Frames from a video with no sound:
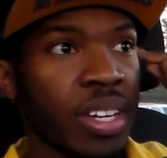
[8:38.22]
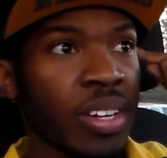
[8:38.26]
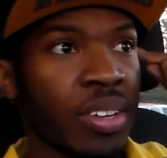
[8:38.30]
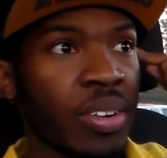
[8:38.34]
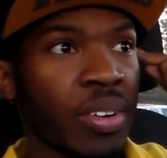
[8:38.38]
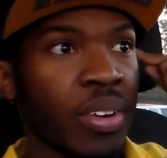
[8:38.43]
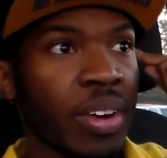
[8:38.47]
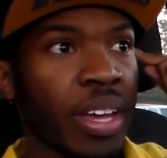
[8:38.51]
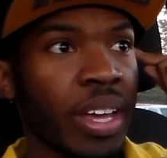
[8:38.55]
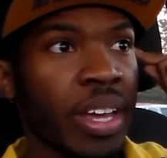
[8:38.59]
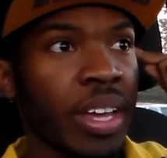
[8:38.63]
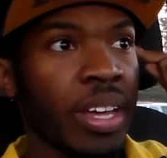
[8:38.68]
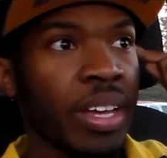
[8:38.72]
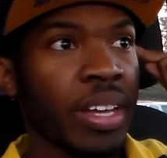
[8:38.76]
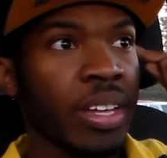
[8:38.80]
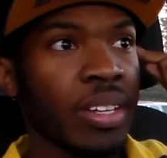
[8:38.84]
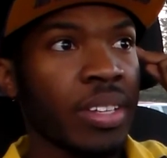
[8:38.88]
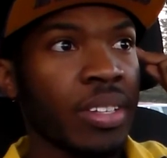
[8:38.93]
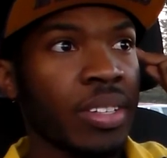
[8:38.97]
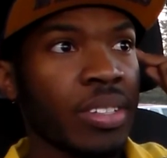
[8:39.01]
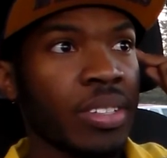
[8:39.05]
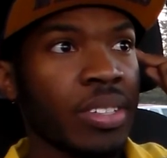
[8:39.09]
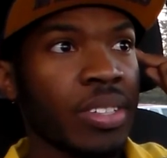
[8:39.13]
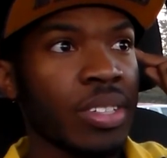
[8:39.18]
in their
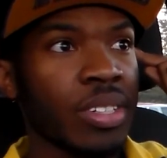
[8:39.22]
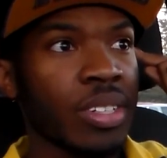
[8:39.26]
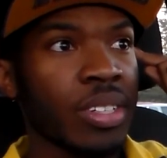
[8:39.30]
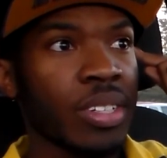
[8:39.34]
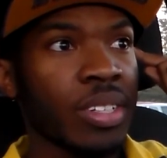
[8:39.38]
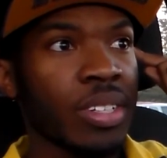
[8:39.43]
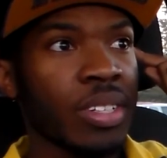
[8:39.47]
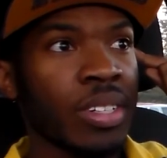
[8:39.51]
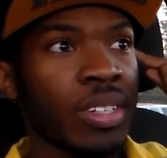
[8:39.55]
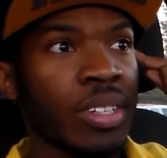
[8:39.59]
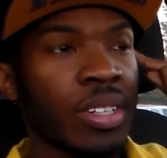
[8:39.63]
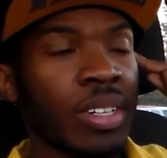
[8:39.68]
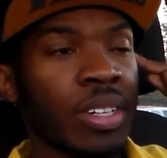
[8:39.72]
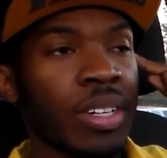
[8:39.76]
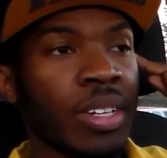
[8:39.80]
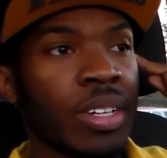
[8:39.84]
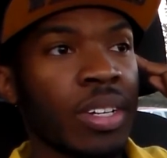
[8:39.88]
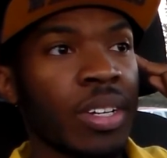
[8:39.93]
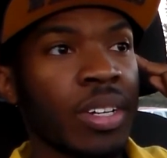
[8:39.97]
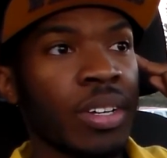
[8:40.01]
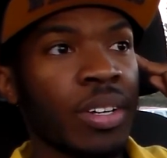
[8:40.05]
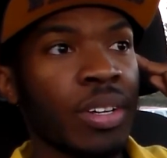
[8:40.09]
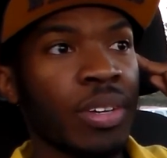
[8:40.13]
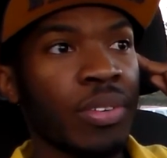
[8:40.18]
head to
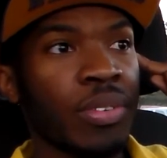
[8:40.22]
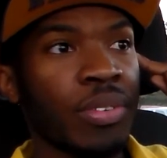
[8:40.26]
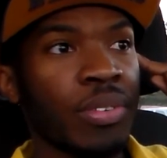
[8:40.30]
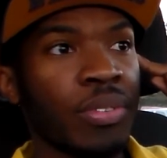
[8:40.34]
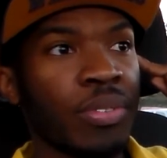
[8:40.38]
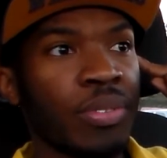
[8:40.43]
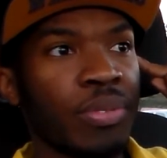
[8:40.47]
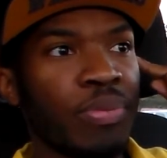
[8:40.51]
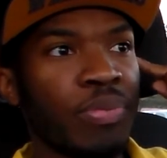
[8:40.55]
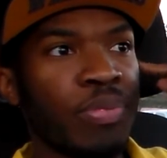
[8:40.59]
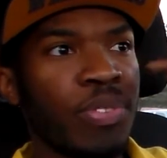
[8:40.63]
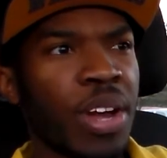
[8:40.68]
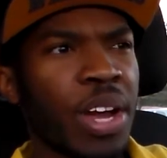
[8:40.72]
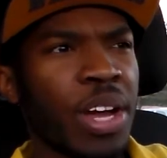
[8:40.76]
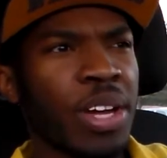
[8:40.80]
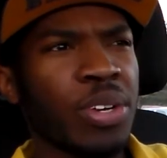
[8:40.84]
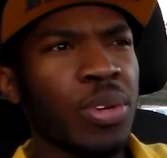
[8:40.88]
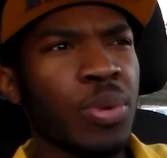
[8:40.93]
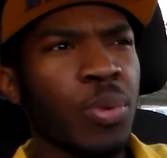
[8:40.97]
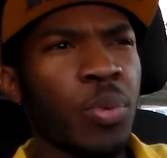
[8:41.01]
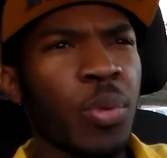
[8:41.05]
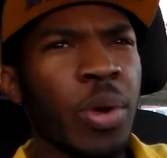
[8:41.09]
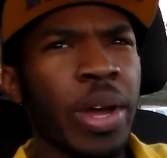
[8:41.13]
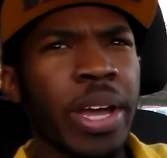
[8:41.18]

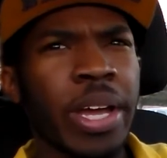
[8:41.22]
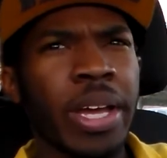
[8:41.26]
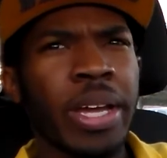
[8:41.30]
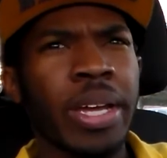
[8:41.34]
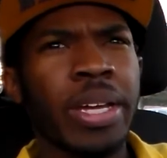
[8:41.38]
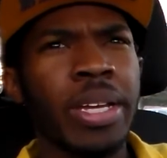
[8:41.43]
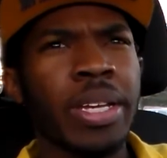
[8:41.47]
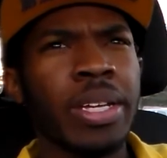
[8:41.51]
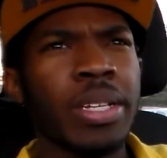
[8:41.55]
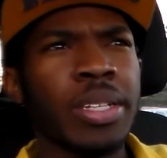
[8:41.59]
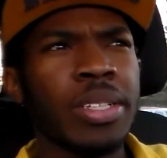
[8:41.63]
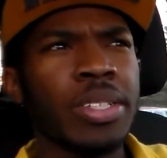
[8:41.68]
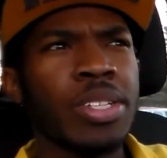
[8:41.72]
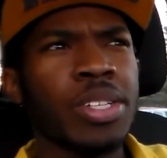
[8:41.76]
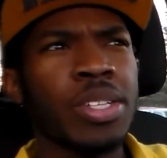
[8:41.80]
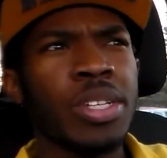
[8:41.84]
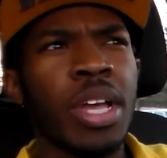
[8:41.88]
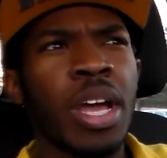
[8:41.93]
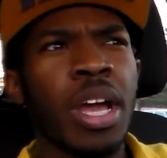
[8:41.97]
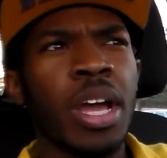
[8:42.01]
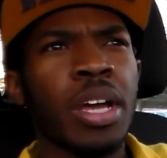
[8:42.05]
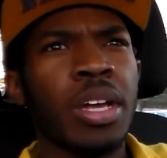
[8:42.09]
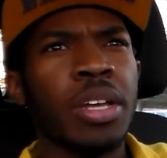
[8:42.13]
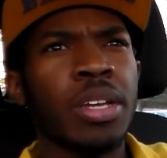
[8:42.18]
find a way to
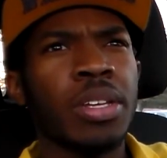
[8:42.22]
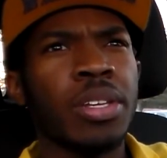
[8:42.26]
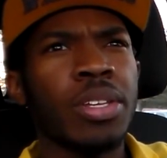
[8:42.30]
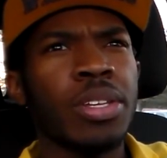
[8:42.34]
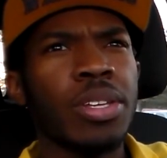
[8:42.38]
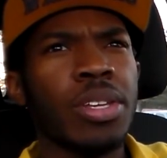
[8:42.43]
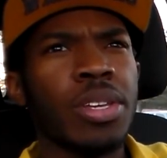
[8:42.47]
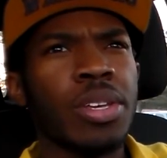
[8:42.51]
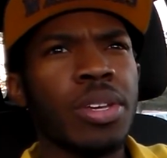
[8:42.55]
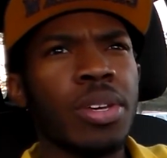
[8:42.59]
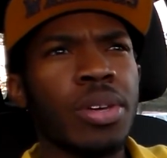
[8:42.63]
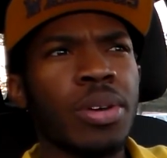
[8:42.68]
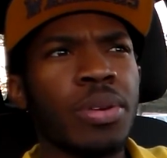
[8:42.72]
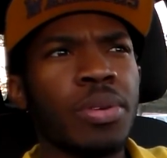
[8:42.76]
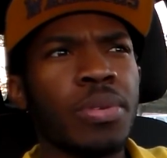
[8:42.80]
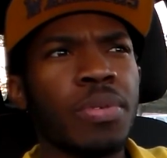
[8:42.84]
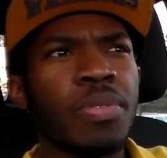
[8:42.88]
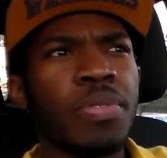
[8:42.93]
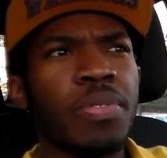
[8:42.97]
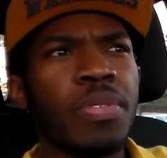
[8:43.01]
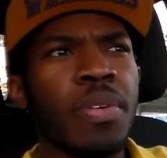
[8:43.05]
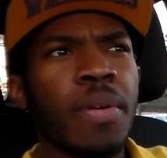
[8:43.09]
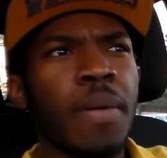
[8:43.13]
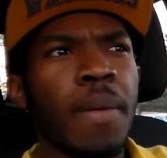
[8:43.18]
not
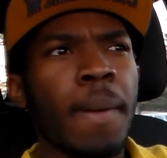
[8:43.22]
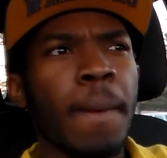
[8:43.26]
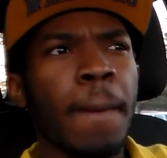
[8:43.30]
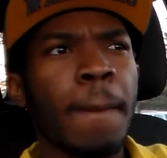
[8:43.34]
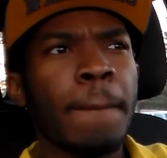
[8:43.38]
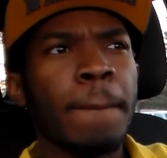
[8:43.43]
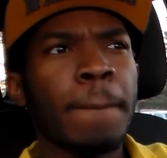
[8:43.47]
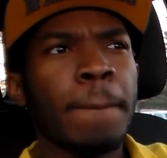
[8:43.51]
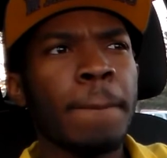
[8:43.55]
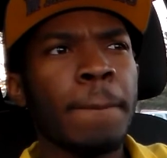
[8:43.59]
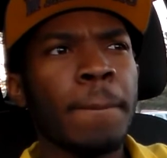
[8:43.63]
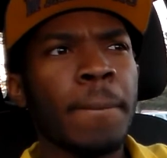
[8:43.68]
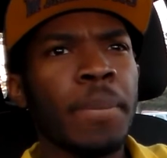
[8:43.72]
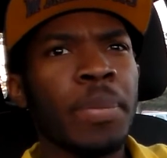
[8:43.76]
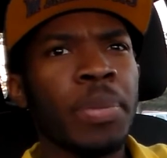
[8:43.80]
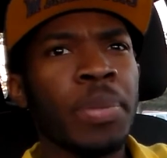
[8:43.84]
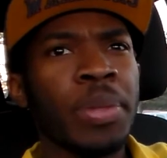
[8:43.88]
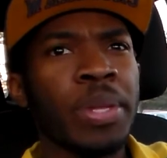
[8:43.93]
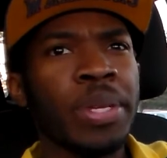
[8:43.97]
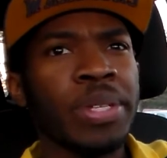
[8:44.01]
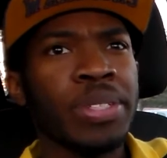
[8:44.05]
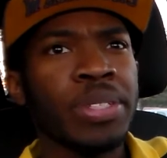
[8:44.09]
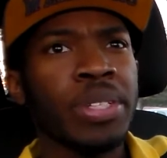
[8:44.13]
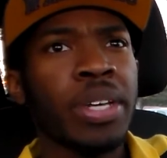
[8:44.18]
give
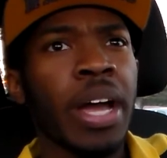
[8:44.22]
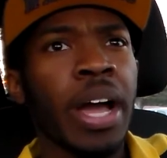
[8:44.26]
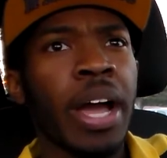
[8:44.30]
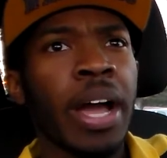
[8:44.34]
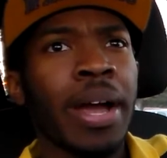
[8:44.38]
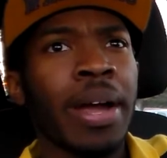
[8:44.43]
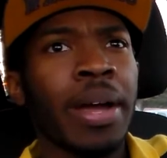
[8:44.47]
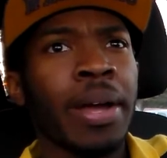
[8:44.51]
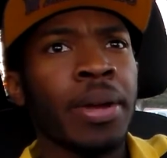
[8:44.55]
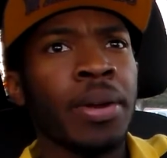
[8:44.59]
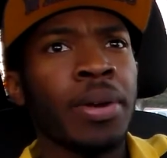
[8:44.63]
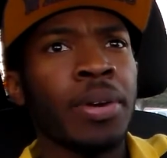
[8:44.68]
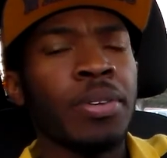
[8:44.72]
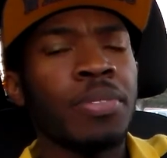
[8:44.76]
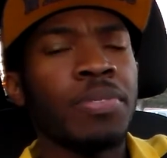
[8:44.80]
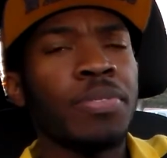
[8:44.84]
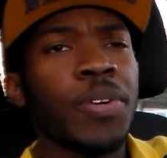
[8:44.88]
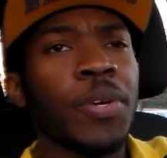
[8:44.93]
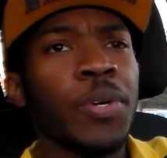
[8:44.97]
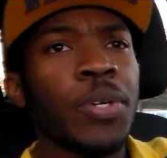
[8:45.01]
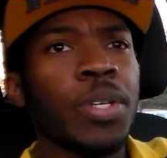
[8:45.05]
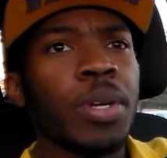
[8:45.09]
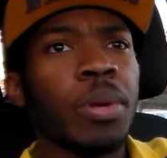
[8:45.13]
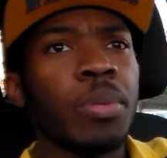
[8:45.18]
this guy her
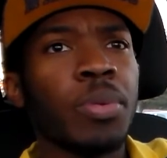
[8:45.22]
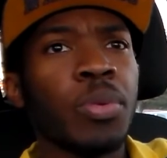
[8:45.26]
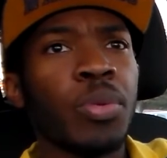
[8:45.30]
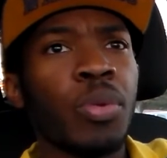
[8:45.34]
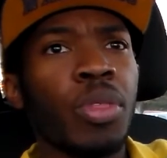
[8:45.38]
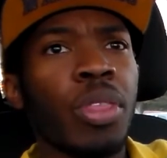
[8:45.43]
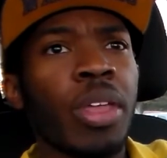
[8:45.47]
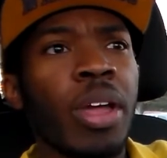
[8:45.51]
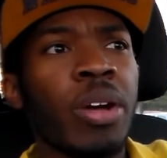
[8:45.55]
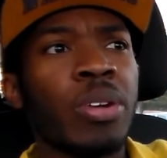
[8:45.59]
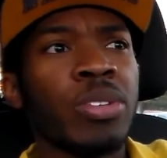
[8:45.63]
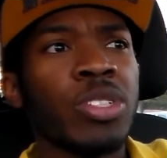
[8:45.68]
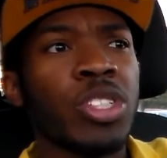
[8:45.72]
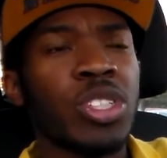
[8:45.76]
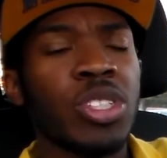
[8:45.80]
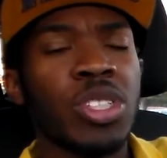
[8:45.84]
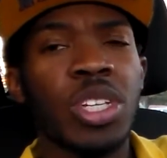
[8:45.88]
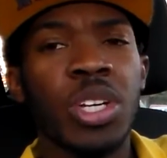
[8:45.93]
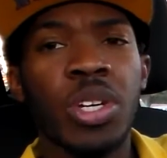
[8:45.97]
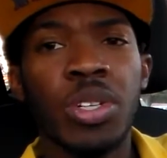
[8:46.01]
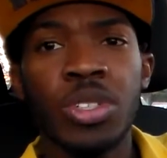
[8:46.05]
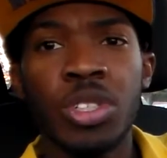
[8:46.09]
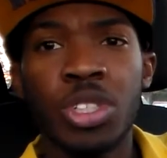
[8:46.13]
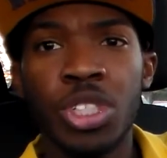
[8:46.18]
phone number without
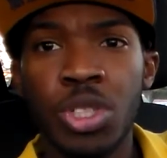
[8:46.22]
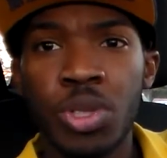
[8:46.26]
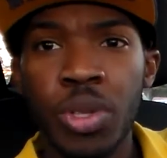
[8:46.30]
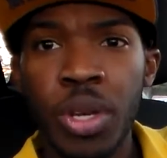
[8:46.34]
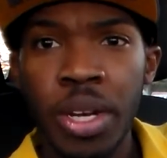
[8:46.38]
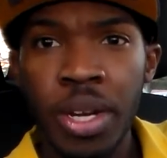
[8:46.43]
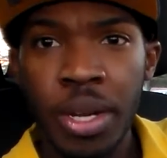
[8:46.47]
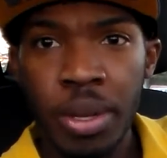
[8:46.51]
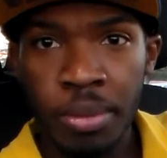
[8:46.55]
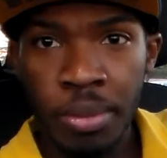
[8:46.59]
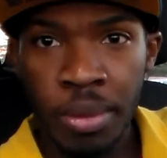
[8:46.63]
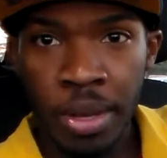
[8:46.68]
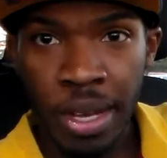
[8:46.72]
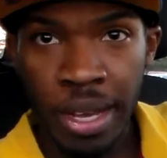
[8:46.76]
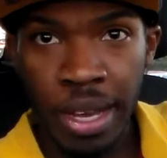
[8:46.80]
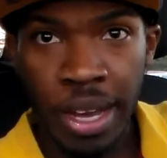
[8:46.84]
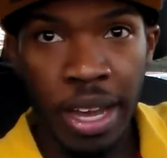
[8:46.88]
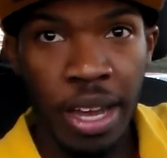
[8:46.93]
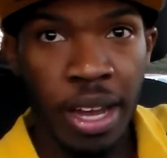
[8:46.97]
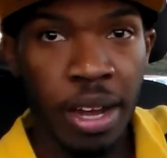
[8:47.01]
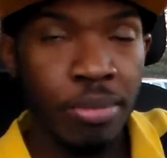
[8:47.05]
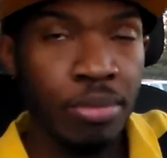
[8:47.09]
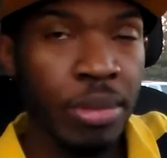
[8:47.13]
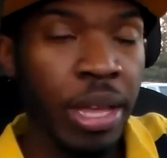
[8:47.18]
just telling her straight up,
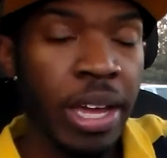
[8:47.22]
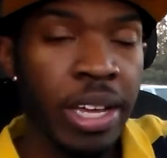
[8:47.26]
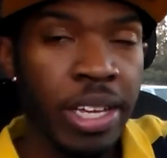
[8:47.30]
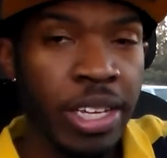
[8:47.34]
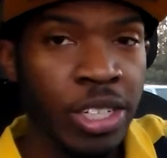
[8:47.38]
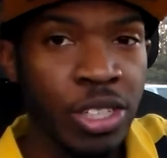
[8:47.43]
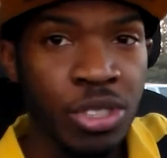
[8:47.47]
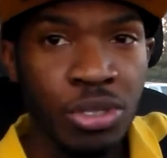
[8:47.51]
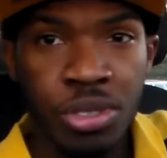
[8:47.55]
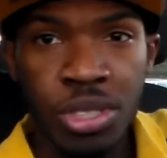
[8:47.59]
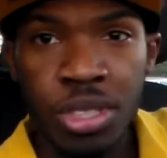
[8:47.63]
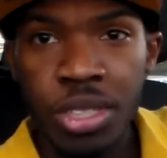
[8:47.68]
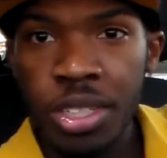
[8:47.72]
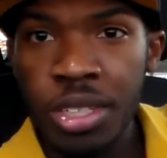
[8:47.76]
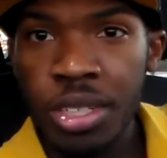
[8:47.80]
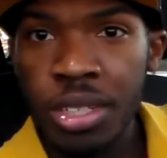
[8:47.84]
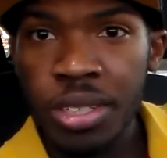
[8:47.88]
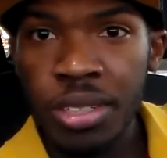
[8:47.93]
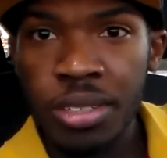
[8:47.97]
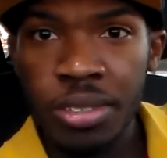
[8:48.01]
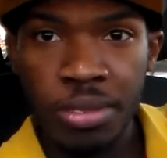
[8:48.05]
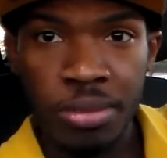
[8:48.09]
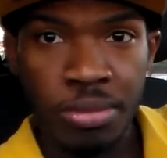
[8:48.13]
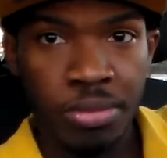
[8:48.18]
hey, I'm not interested.